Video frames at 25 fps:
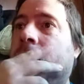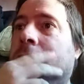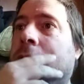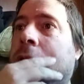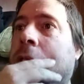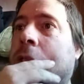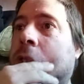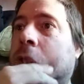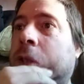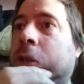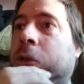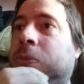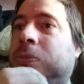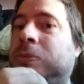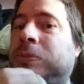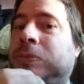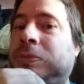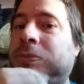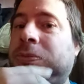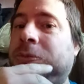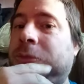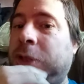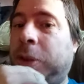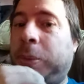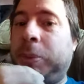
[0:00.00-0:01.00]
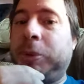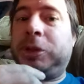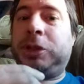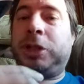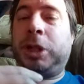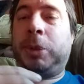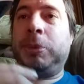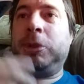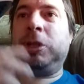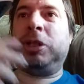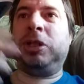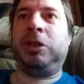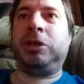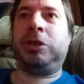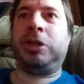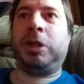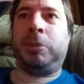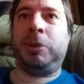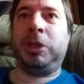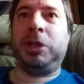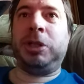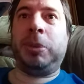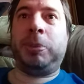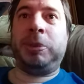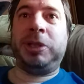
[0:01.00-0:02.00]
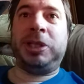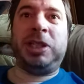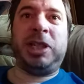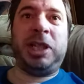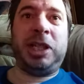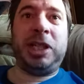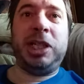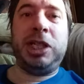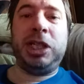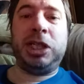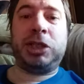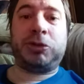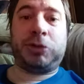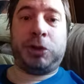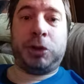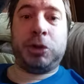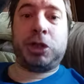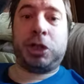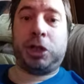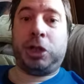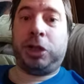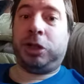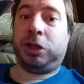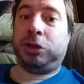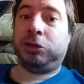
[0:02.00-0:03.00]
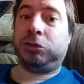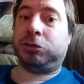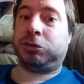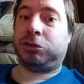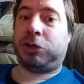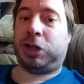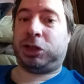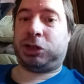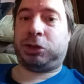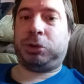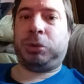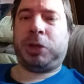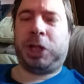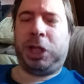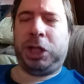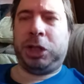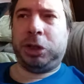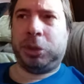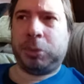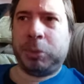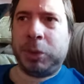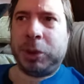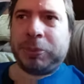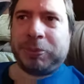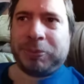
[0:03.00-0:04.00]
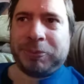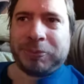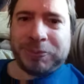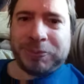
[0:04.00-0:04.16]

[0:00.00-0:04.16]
So WWE's version of Wrestle Kingdom.